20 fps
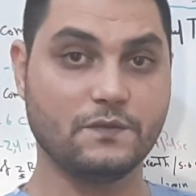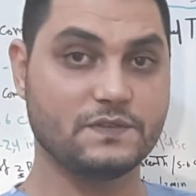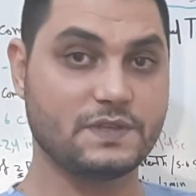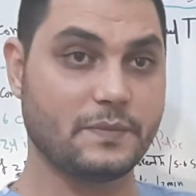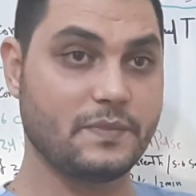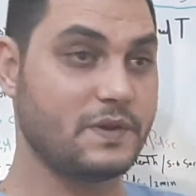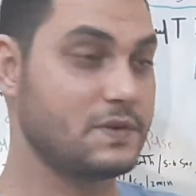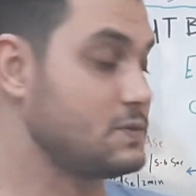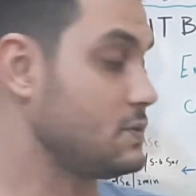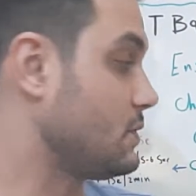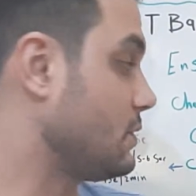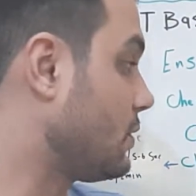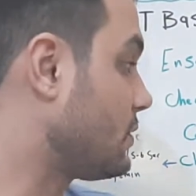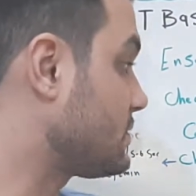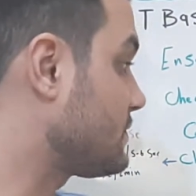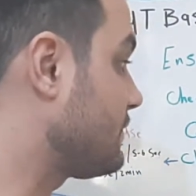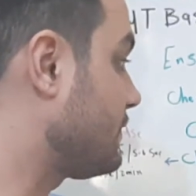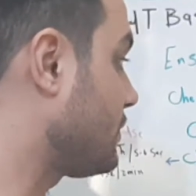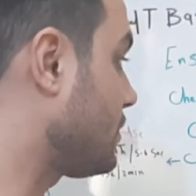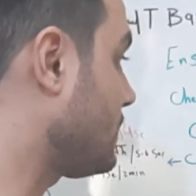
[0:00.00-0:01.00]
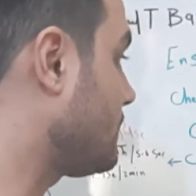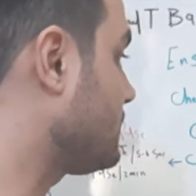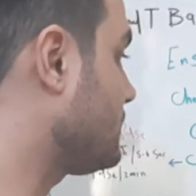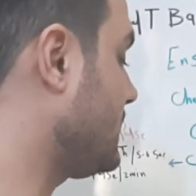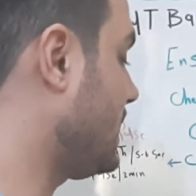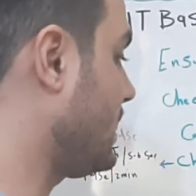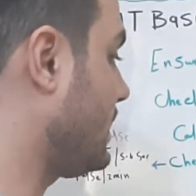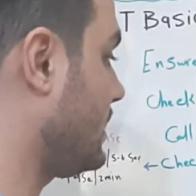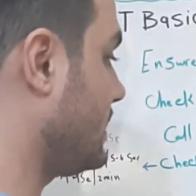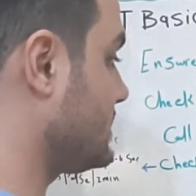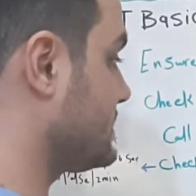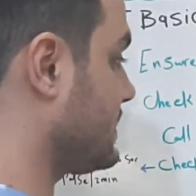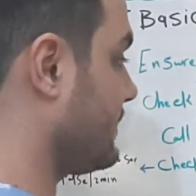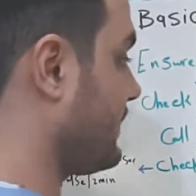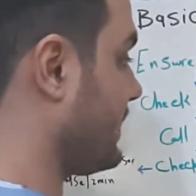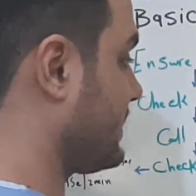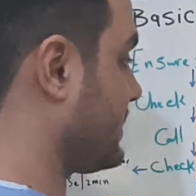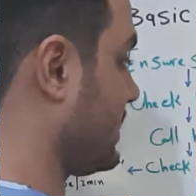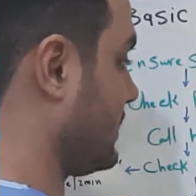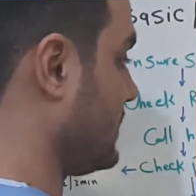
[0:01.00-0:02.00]
the person or from the
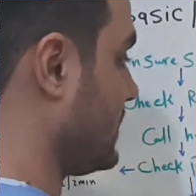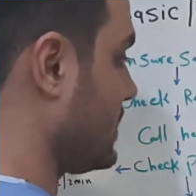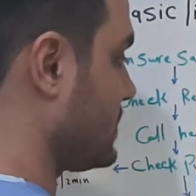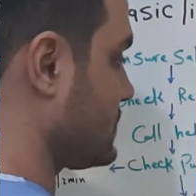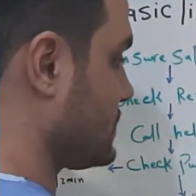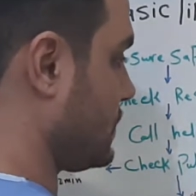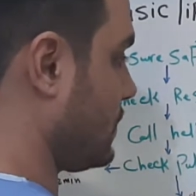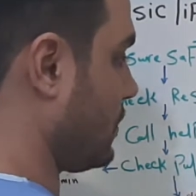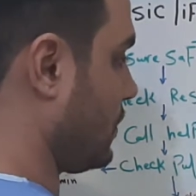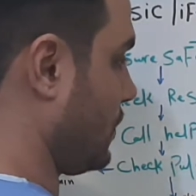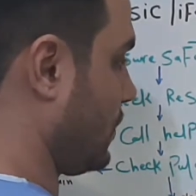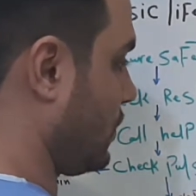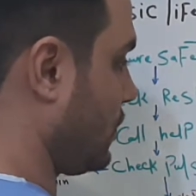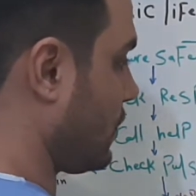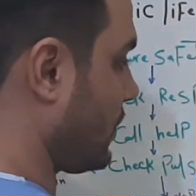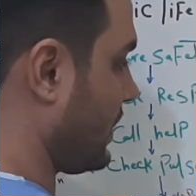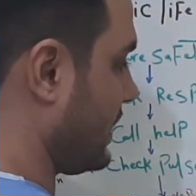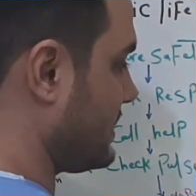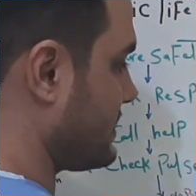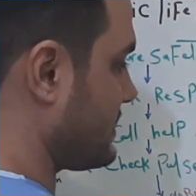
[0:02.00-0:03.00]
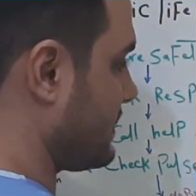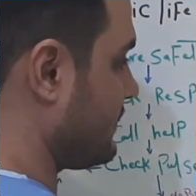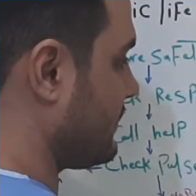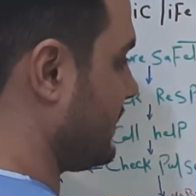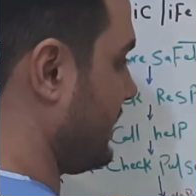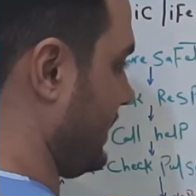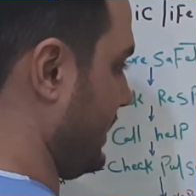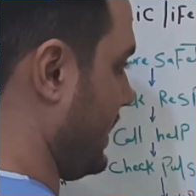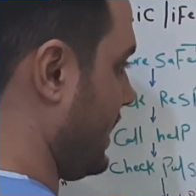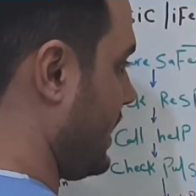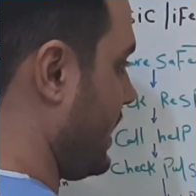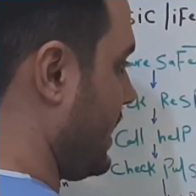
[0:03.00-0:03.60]
victim. So look, listen, feel.